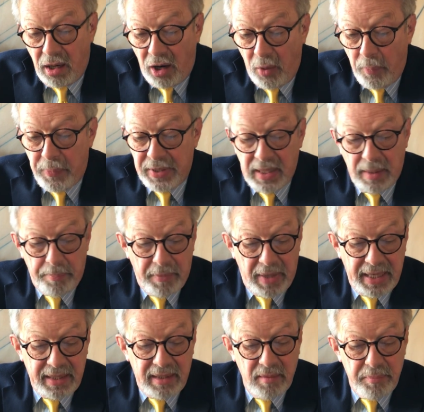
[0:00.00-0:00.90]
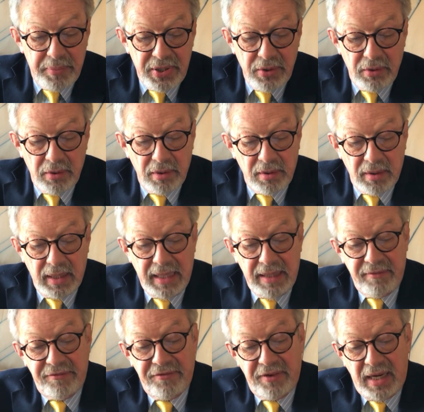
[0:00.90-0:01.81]
open up my computer,
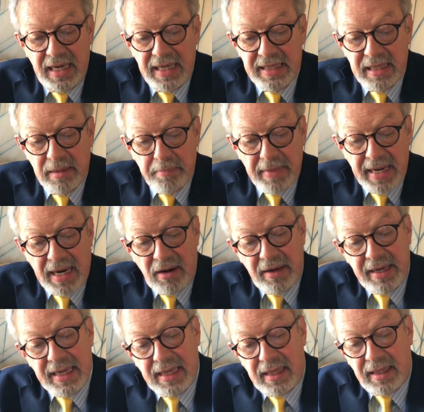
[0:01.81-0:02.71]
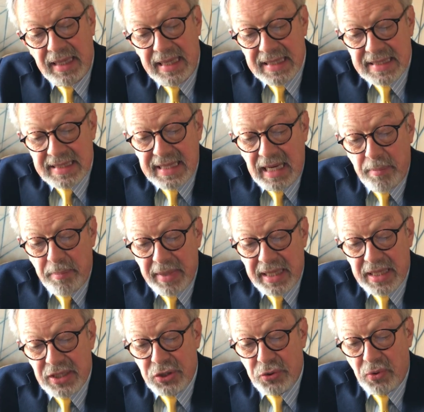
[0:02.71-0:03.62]
and find that Marielle has sent
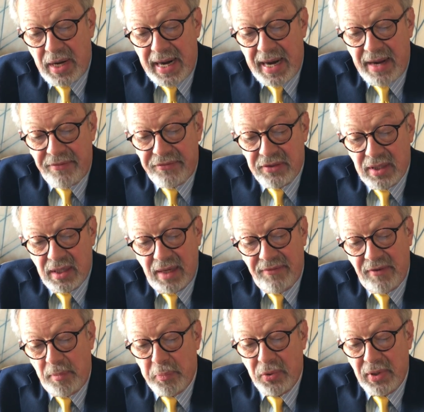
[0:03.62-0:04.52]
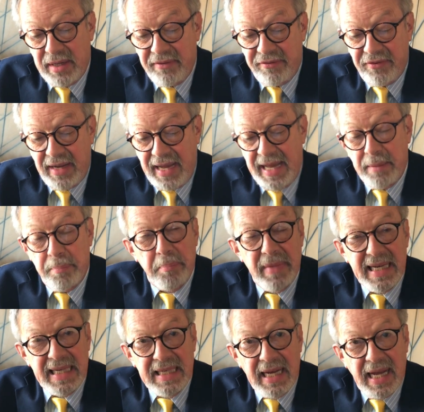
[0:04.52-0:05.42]
me a draft of a brief at
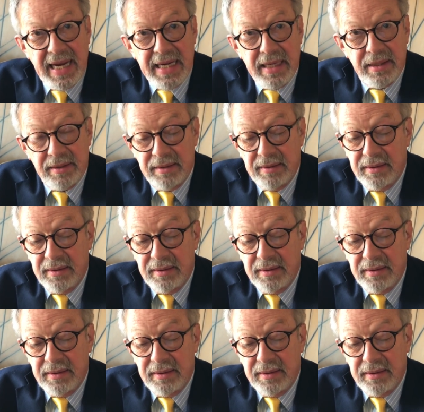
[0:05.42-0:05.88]
midnight